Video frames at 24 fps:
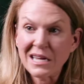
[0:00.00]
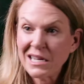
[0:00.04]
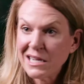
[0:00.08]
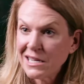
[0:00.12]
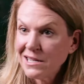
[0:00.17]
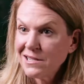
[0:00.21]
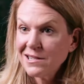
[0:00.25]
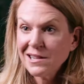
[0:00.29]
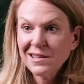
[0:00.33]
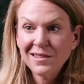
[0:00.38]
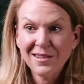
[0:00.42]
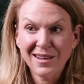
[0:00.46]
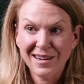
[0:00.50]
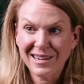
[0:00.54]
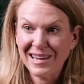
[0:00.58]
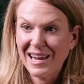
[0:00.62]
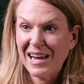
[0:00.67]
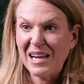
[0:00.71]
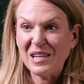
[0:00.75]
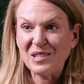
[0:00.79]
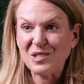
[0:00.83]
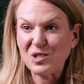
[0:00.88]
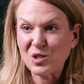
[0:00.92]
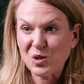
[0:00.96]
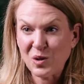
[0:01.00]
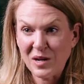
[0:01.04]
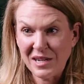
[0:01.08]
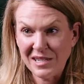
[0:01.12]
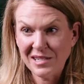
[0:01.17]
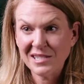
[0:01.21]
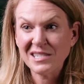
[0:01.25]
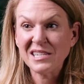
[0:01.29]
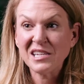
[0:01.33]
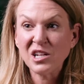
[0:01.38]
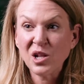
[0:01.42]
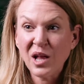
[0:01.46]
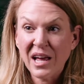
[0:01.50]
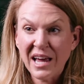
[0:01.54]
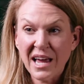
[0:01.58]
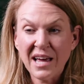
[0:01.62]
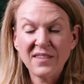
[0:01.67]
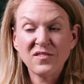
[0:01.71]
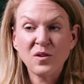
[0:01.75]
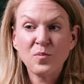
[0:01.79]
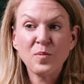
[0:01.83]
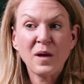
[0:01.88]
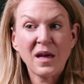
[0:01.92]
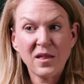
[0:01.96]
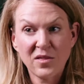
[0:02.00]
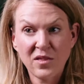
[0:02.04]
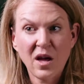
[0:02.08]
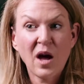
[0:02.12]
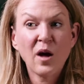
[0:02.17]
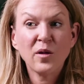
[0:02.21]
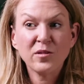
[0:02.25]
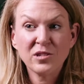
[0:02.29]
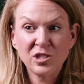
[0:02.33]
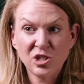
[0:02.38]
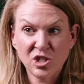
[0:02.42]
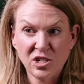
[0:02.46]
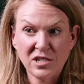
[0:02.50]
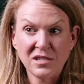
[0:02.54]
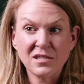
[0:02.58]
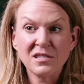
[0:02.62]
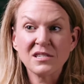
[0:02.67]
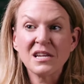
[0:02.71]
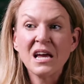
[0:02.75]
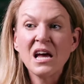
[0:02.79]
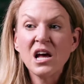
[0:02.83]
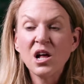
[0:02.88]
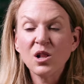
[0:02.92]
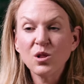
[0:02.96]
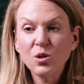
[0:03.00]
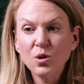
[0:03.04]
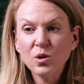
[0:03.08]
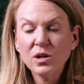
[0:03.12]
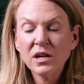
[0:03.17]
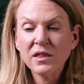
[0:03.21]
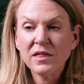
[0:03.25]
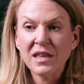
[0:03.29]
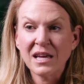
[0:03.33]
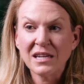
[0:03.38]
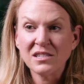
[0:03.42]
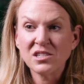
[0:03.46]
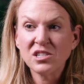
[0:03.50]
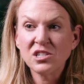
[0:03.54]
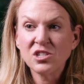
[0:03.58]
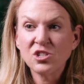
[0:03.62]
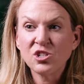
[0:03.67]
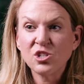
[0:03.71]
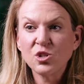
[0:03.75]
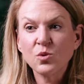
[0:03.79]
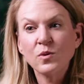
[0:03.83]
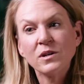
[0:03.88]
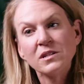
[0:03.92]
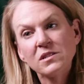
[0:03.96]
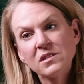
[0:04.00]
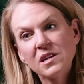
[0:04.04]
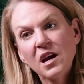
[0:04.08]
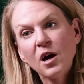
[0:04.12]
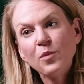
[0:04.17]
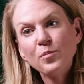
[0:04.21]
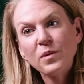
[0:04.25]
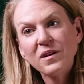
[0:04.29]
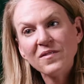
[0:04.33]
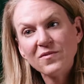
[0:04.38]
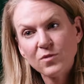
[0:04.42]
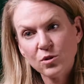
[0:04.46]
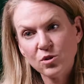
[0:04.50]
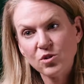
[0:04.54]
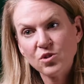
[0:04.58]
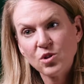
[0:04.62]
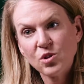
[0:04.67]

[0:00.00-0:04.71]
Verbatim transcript: it isn't lung cancer until I have a pathologist look at that tissue and tell me for